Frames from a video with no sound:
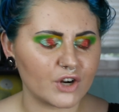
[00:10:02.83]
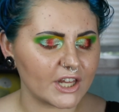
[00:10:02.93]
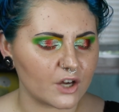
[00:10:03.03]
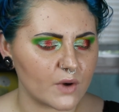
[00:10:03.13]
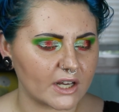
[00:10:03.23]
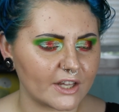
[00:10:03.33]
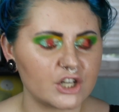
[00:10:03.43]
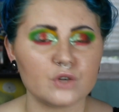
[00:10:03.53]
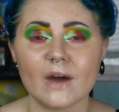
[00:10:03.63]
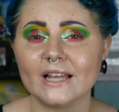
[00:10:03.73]
really
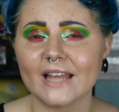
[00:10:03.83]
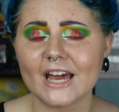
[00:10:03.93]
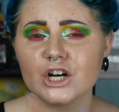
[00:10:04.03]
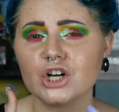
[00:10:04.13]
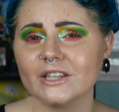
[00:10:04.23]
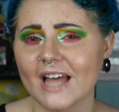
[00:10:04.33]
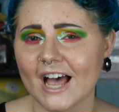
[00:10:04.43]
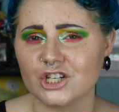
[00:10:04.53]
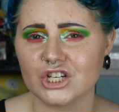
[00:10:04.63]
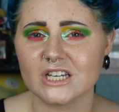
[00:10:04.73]
quickly, do my liner,
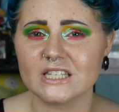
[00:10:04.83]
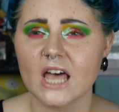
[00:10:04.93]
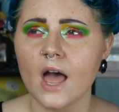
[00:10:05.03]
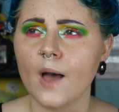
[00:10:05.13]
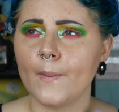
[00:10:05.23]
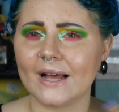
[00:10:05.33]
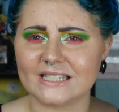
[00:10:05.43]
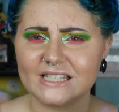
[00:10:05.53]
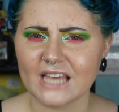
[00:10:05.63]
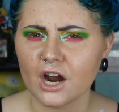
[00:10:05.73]
lashes,
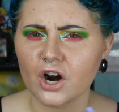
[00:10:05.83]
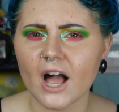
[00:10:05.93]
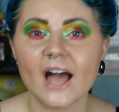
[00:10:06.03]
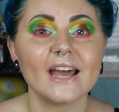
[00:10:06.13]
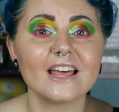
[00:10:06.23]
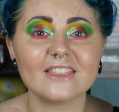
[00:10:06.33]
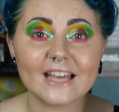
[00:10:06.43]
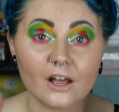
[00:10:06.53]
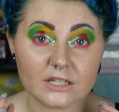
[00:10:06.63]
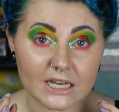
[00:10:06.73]
mascara,
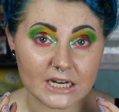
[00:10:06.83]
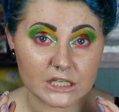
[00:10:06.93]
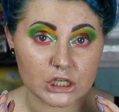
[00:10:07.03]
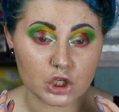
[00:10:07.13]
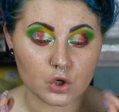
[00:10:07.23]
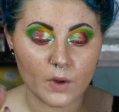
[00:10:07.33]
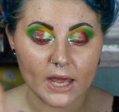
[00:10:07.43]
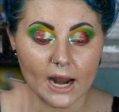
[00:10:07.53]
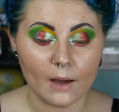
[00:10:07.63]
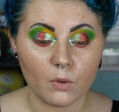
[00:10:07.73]
anything else I need to do,
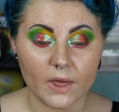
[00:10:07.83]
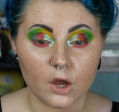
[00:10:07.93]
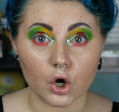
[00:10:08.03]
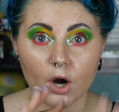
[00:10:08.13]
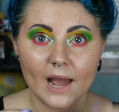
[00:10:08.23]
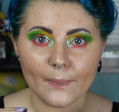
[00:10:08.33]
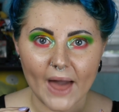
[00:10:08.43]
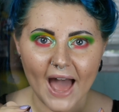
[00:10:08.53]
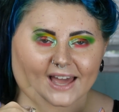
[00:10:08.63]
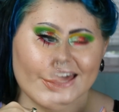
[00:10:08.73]
and I will be right
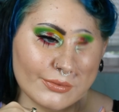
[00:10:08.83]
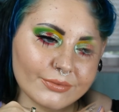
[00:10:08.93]
back.